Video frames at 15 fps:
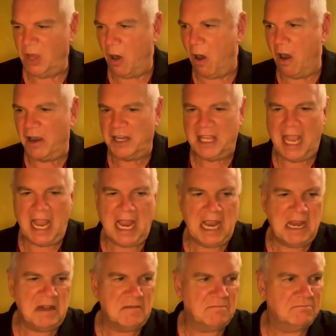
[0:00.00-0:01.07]

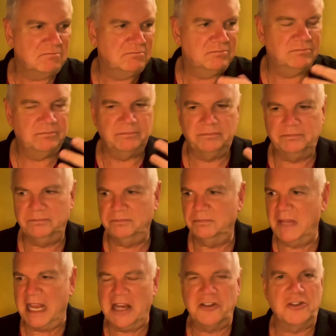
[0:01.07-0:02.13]
arcane
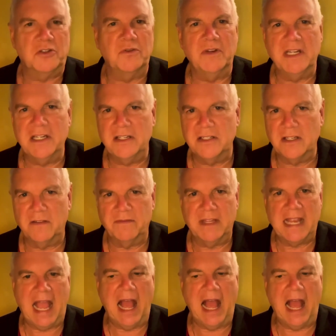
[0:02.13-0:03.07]
histories of the